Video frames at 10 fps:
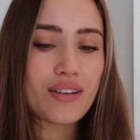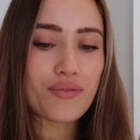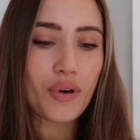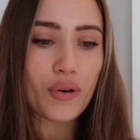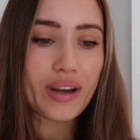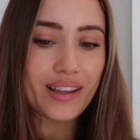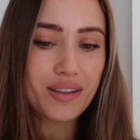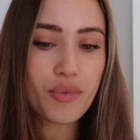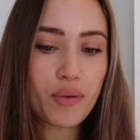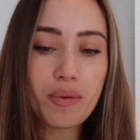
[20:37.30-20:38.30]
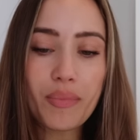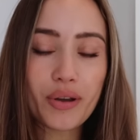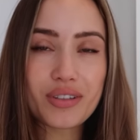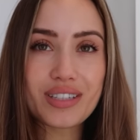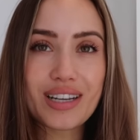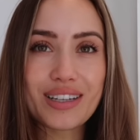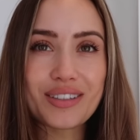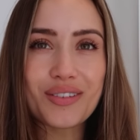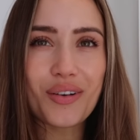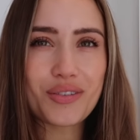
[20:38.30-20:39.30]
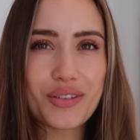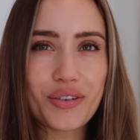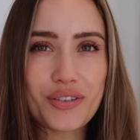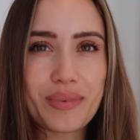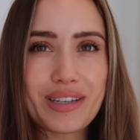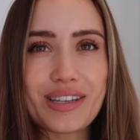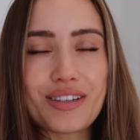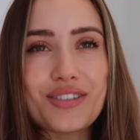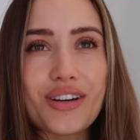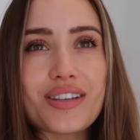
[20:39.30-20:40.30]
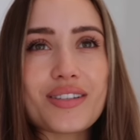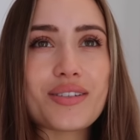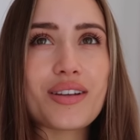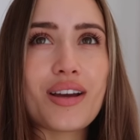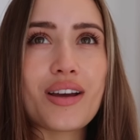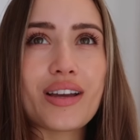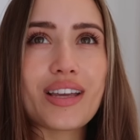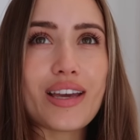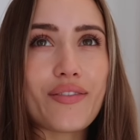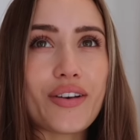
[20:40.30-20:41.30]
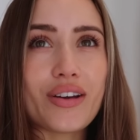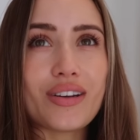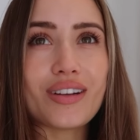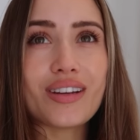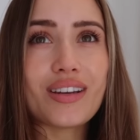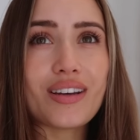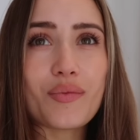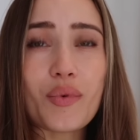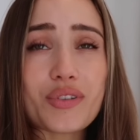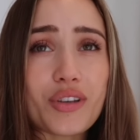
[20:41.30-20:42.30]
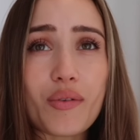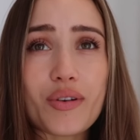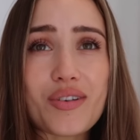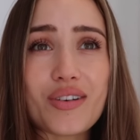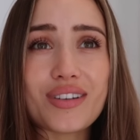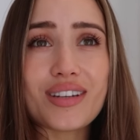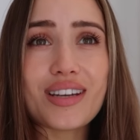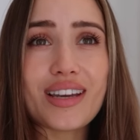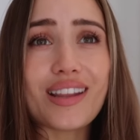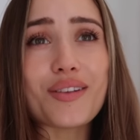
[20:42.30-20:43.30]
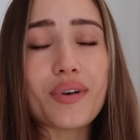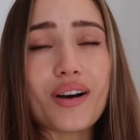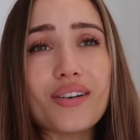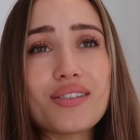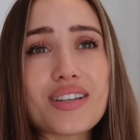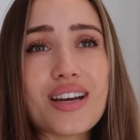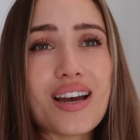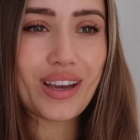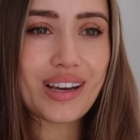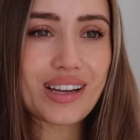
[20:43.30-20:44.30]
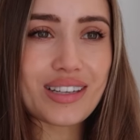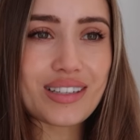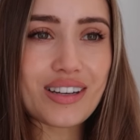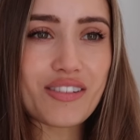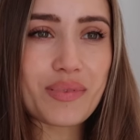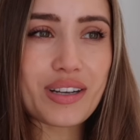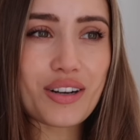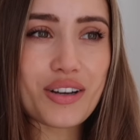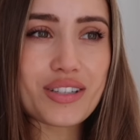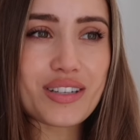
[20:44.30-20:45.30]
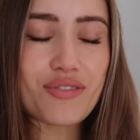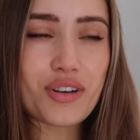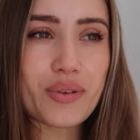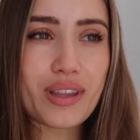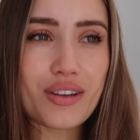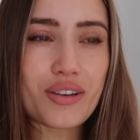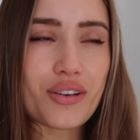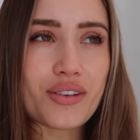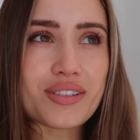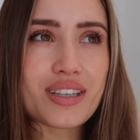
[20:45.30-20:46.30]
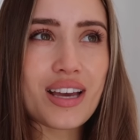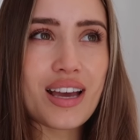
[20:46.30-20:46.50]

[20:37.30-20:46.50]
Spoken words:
wrong at the moment posting on social media, just given what's going on in the world. And I've been closely following the news